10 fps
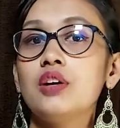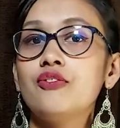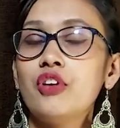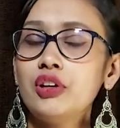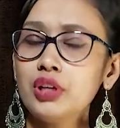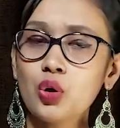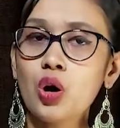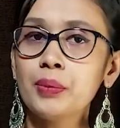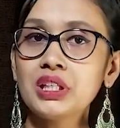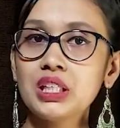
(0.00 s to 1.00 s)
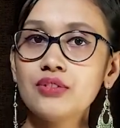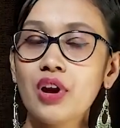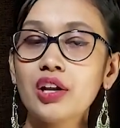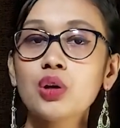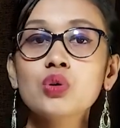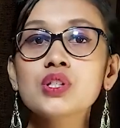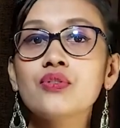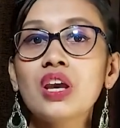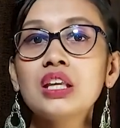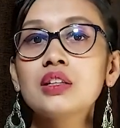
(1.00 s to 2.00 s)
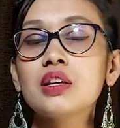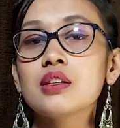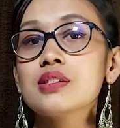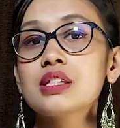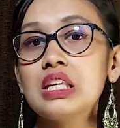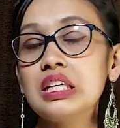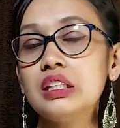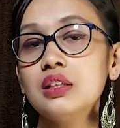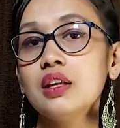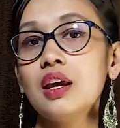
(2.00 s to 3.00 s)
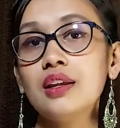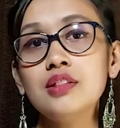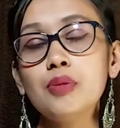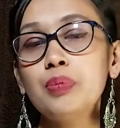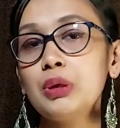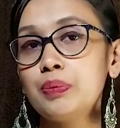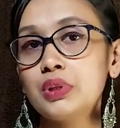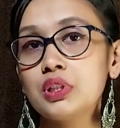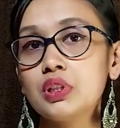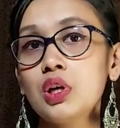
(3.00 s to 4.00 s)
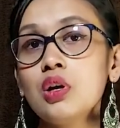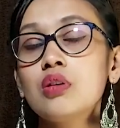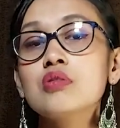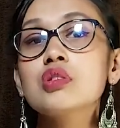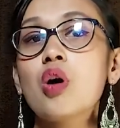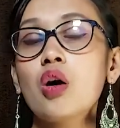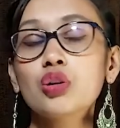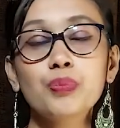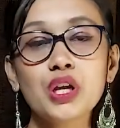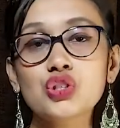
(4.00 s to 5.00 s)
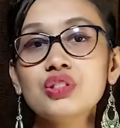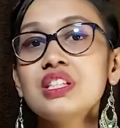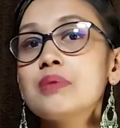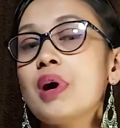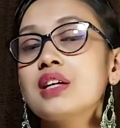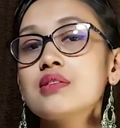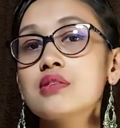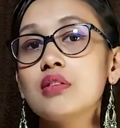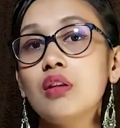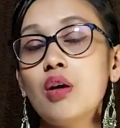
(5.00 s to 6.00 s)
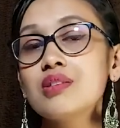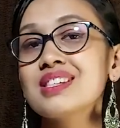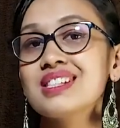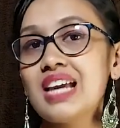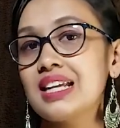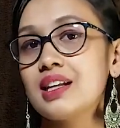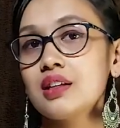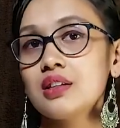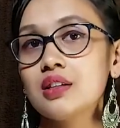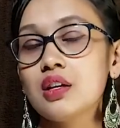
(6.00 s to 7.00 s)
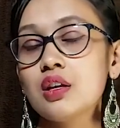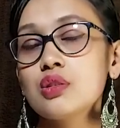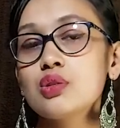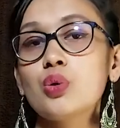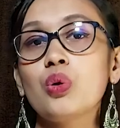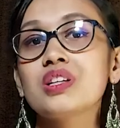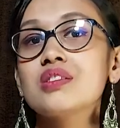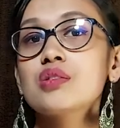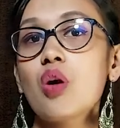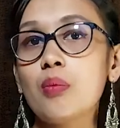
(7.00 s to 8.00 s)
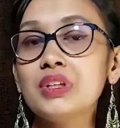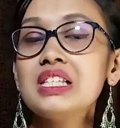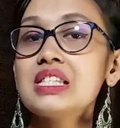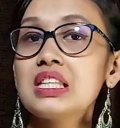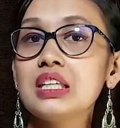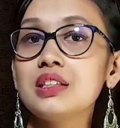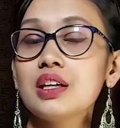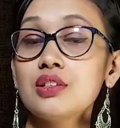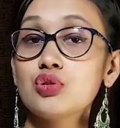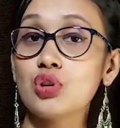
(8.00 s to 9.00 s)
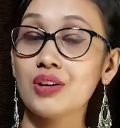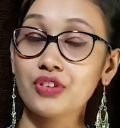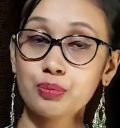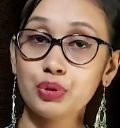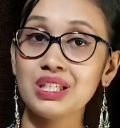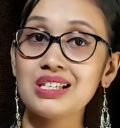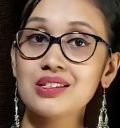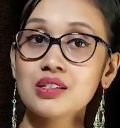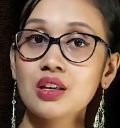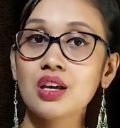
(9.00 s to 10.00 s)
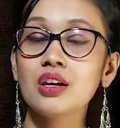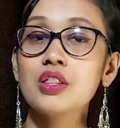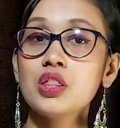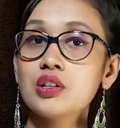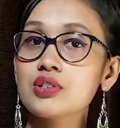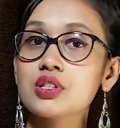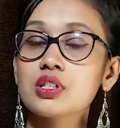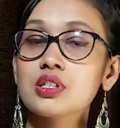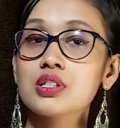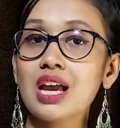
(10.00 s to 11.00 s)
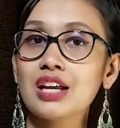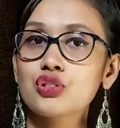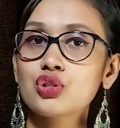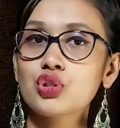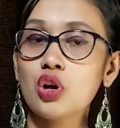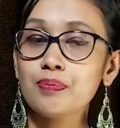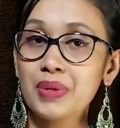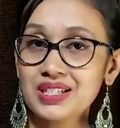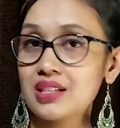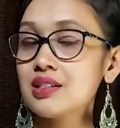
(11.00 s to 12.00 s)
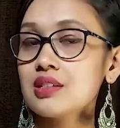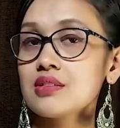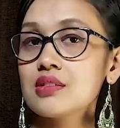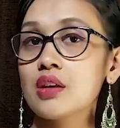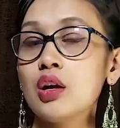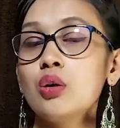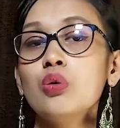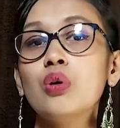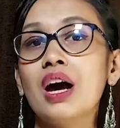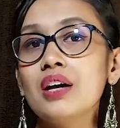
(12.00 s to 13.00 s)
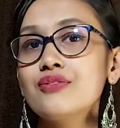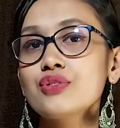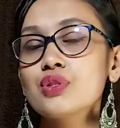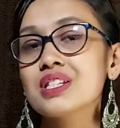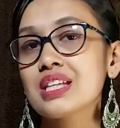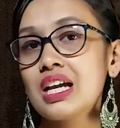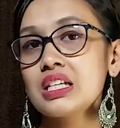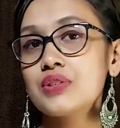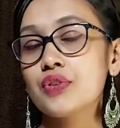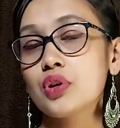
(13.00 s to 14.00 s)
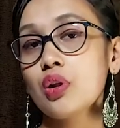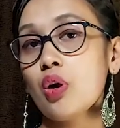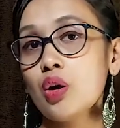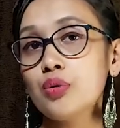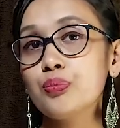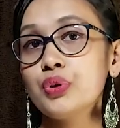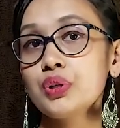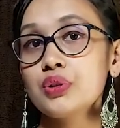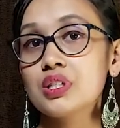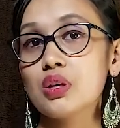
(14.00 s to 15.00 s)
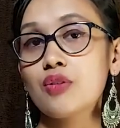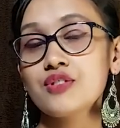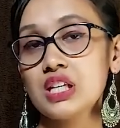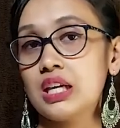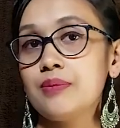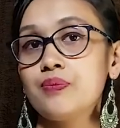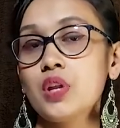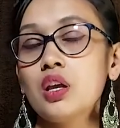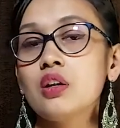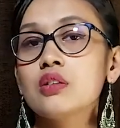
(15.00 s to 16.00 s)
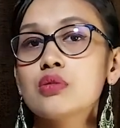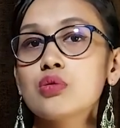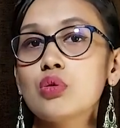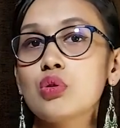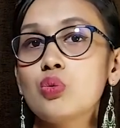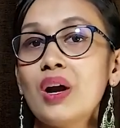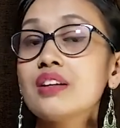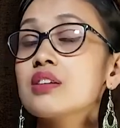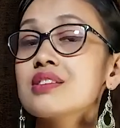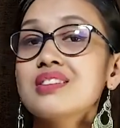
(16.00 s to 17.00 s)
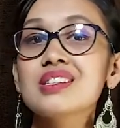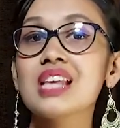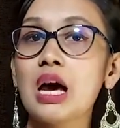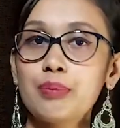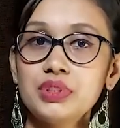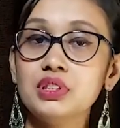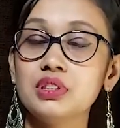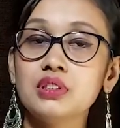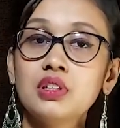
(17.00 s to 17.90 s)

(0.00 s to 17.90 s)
Very commonly, varicose vein is seen in the people whose occupation demands long standing. So, it is commonly seen in traffic police, nurses, and shop attendants who have to stand for a long period of time. So, why does this happen?